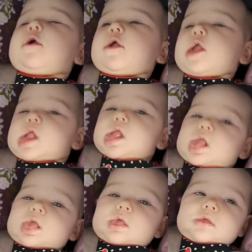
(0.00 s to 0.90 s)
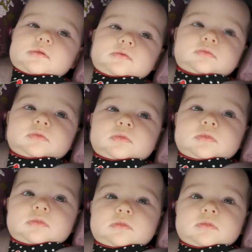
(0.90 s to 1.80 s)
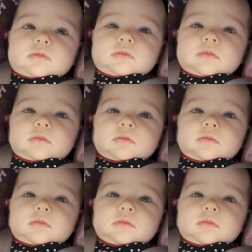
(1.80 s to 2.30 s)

be my Valentine? Okay, okay.